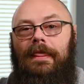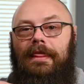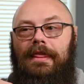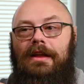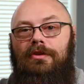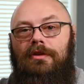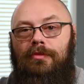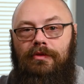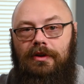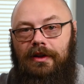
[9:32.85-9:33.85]
then you can
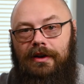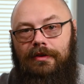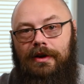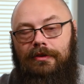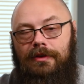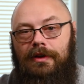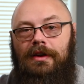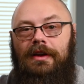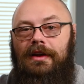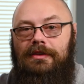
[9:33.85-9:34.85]
move your light around
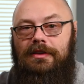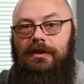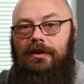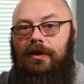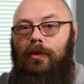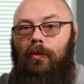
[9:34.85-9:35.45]
and see